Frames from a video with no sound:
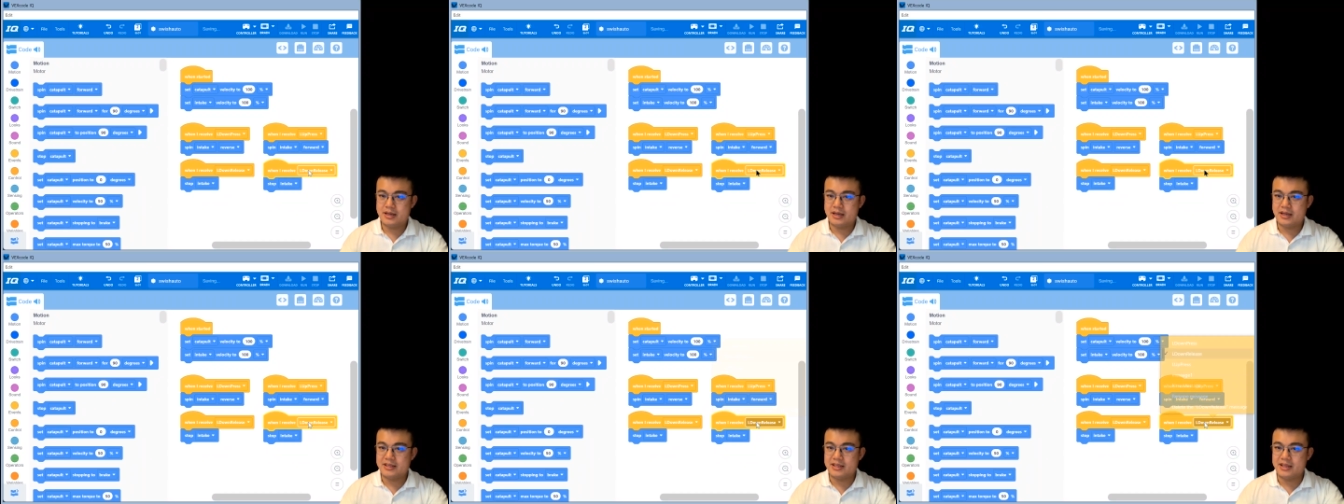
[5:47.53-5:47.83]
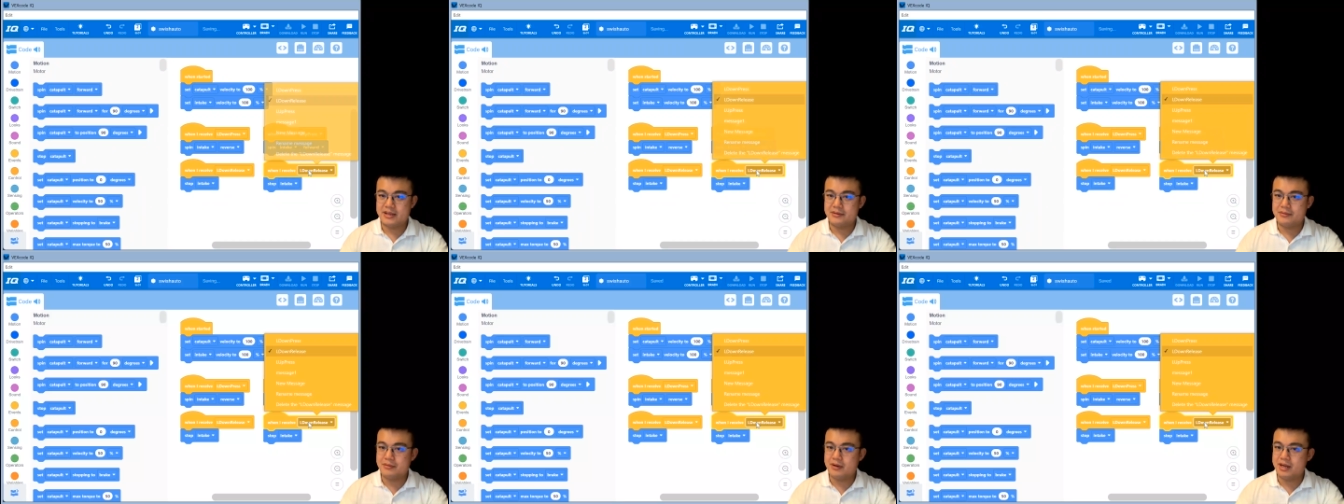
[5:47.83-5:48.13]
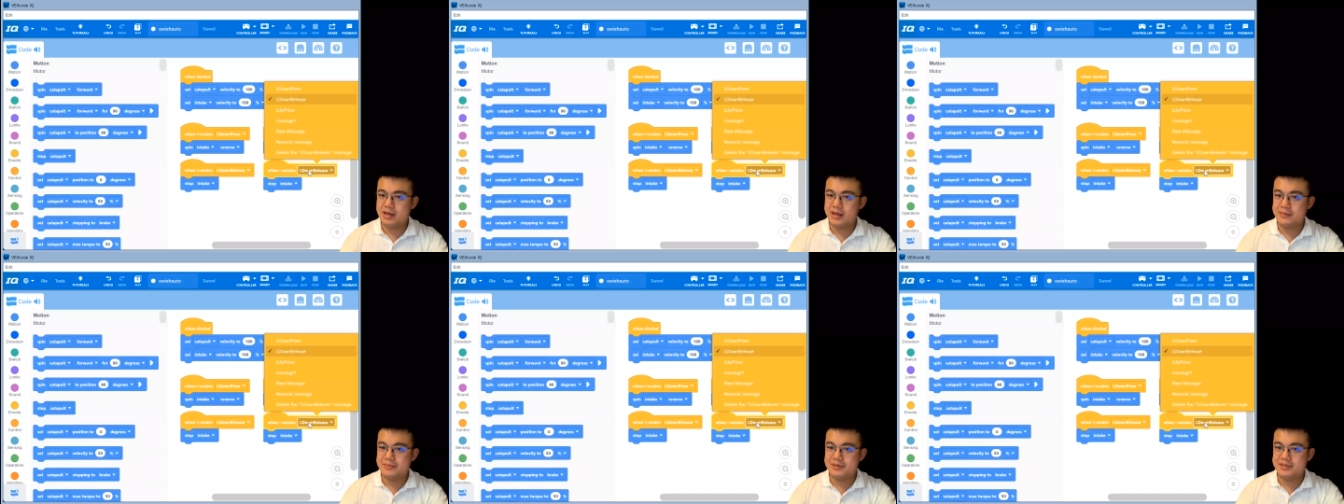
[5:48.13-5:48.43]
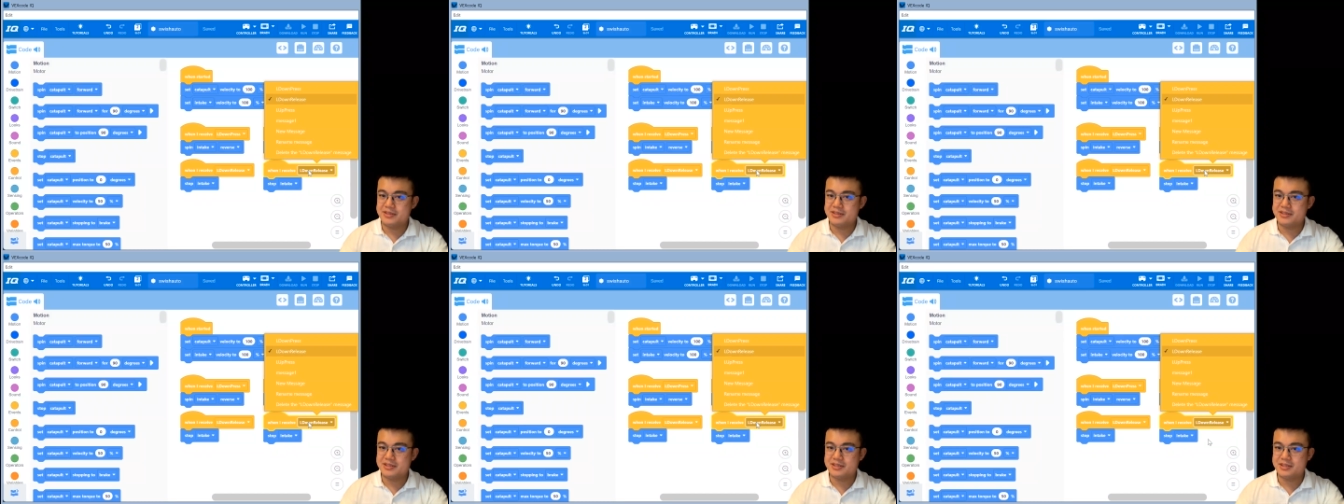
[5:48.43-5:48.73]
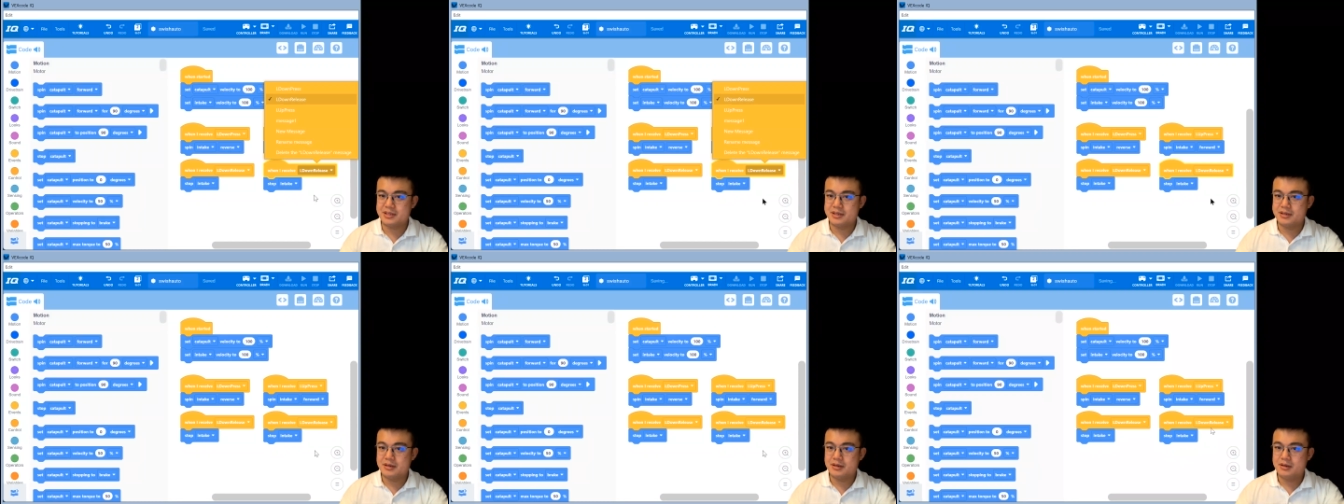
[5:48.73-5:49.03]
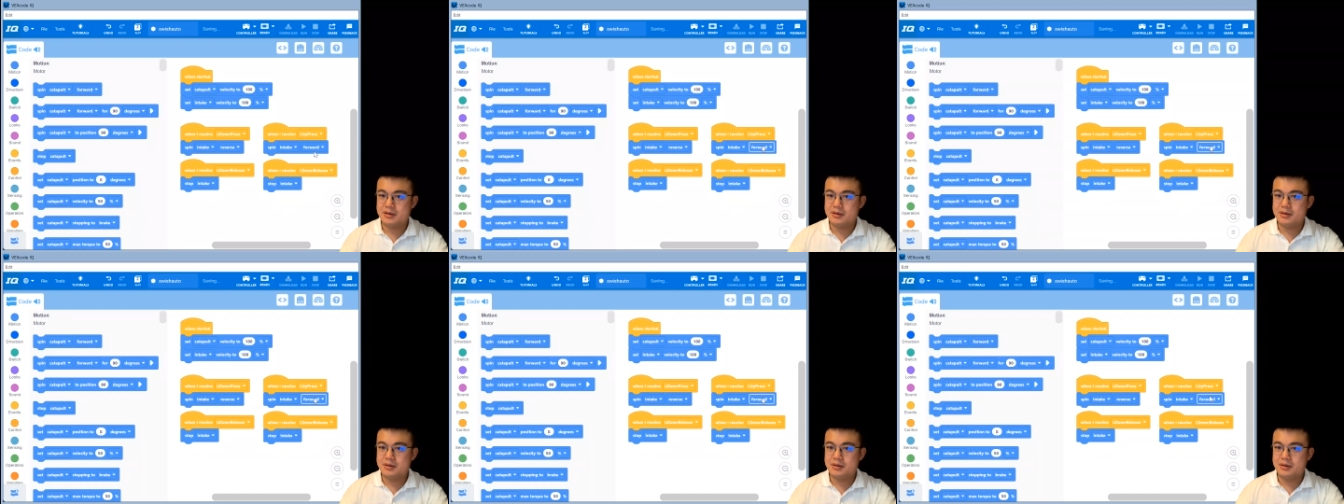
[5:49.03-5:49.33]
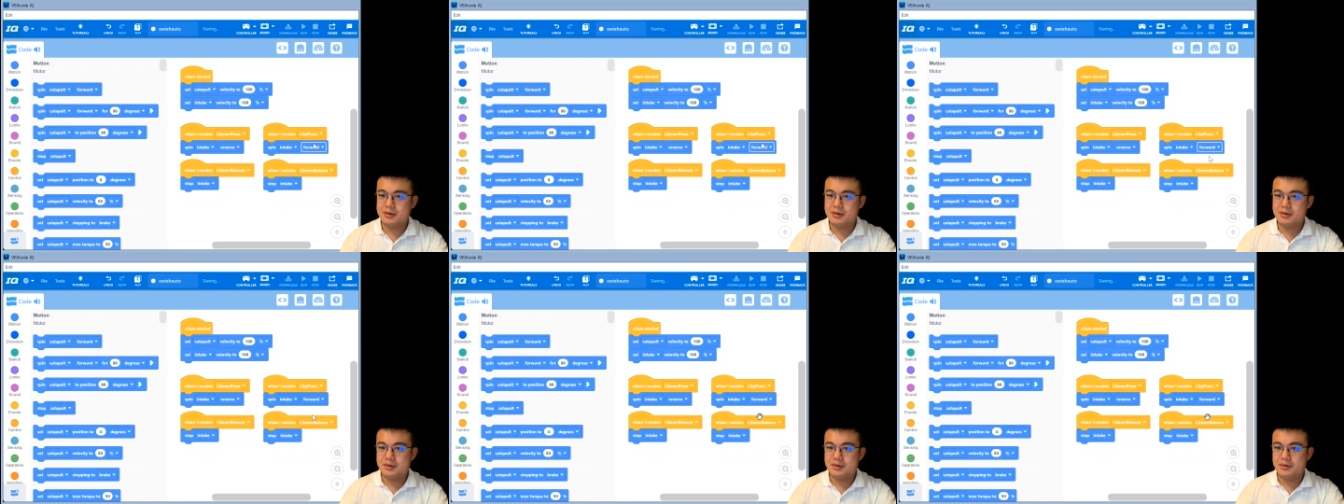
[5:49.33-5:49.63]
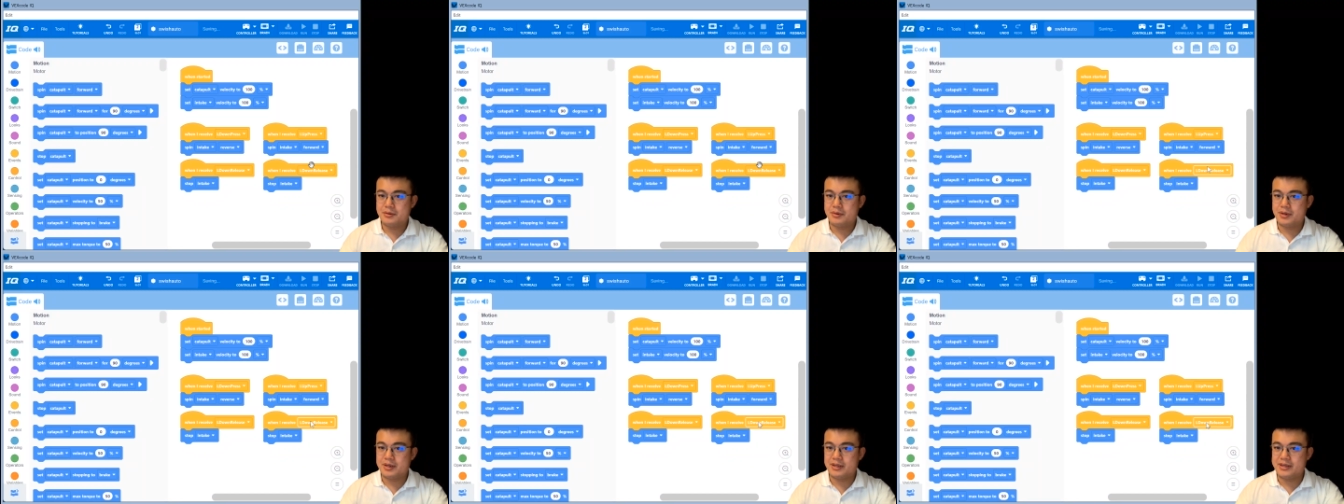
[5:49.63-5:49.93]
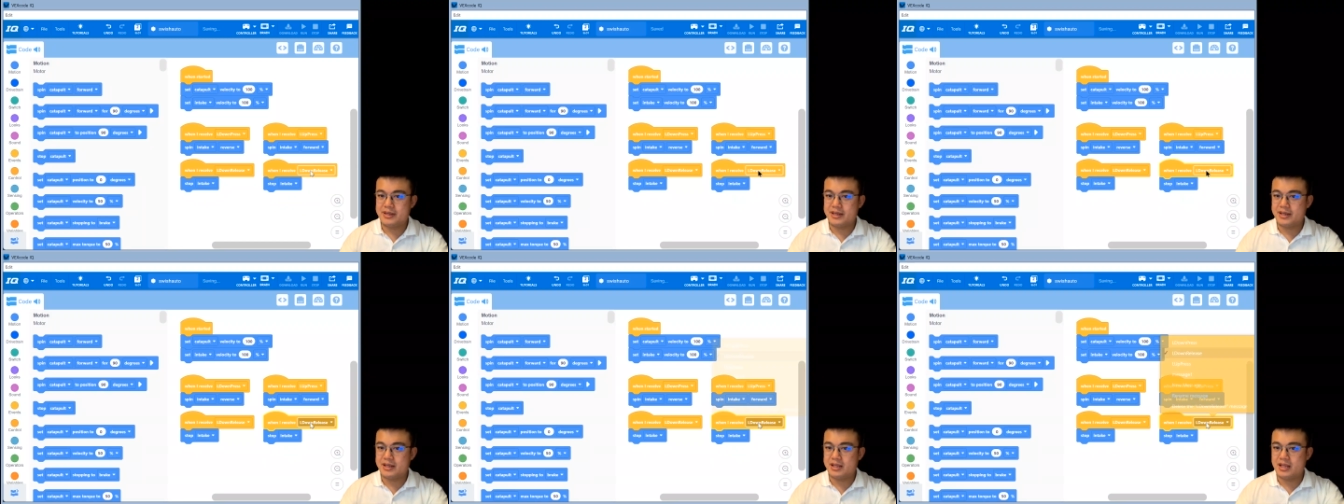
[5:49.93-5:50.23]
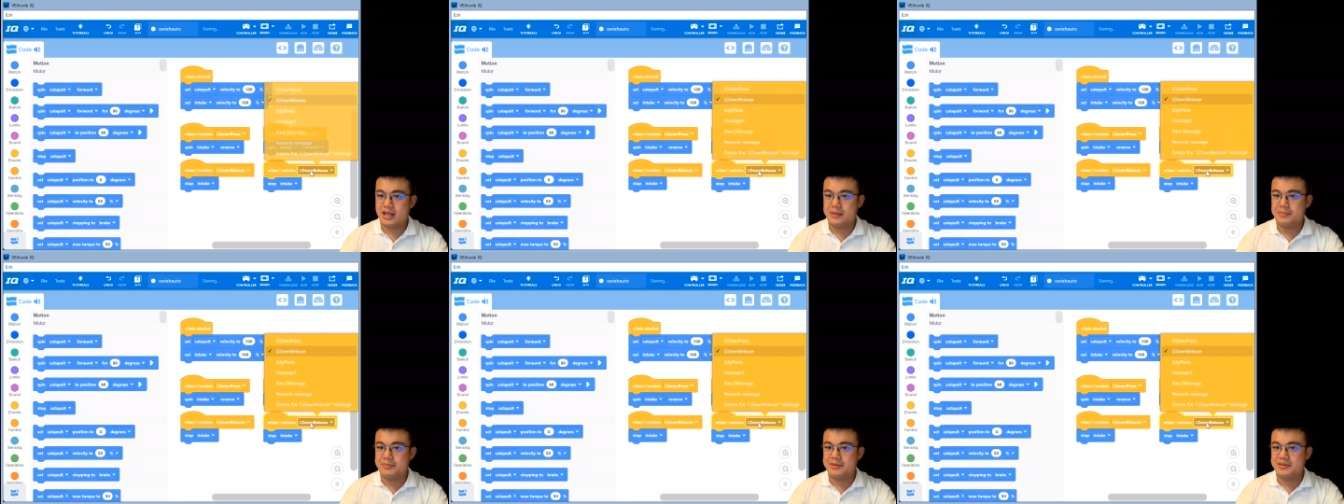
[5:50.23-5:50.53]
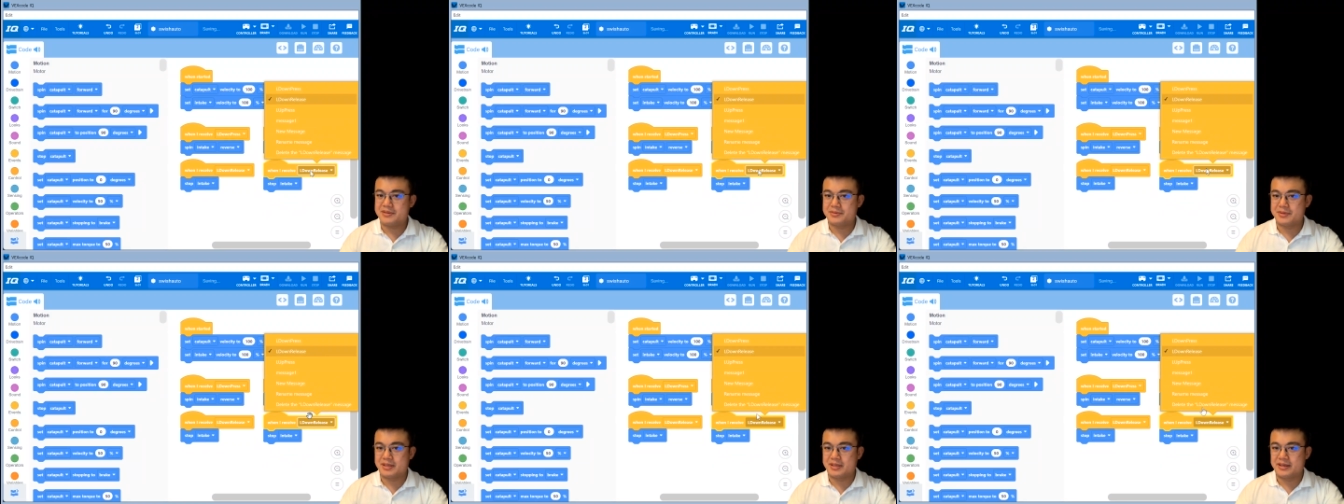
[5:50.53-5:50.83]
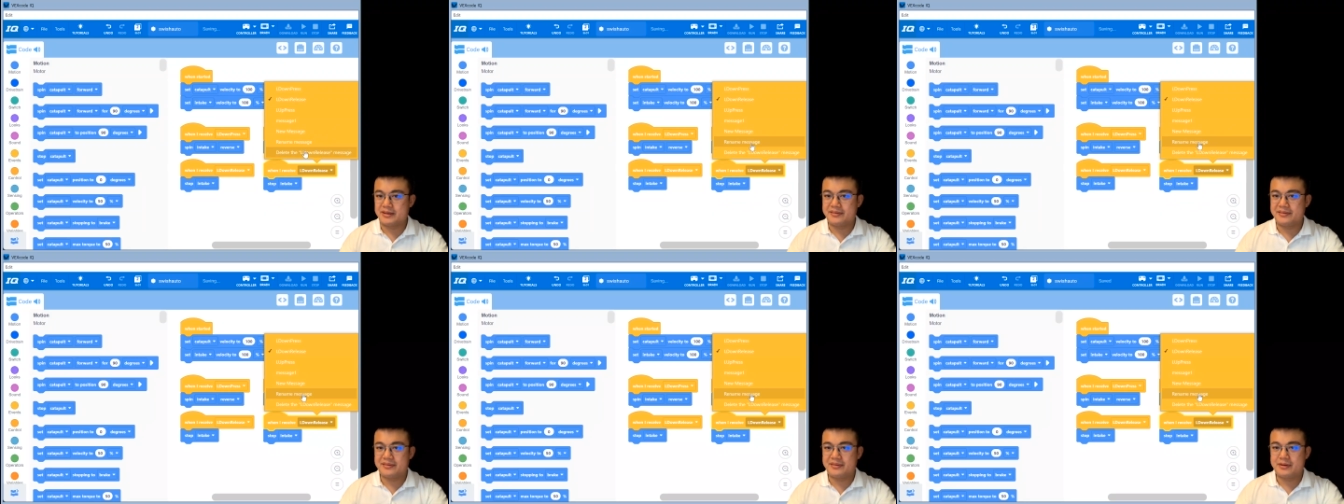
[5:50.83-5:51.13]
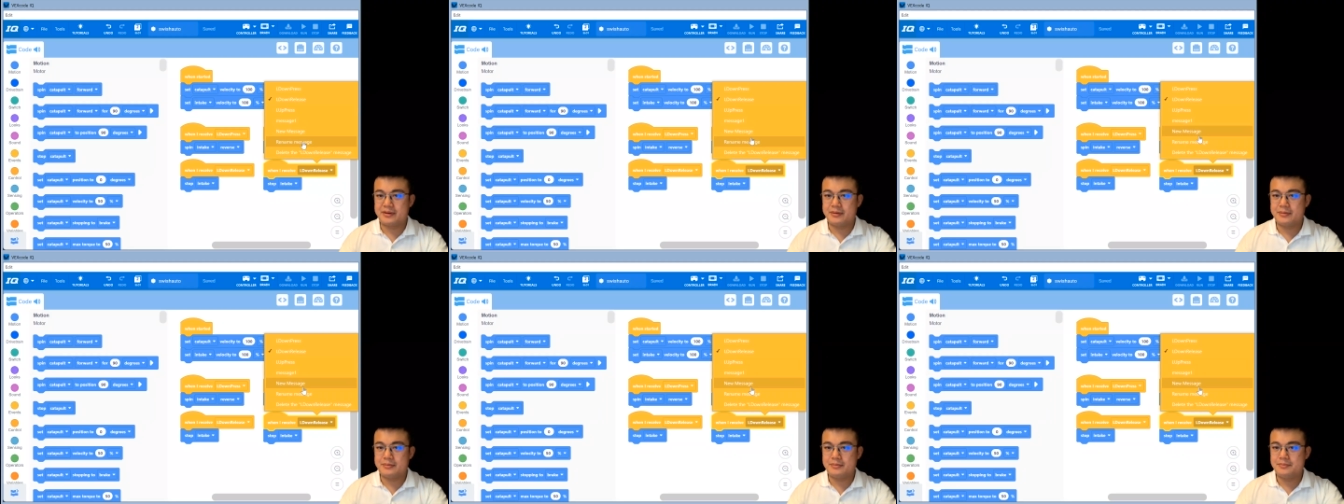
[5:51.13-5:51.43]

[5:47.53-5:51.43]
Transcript: And then what happens when L up is released?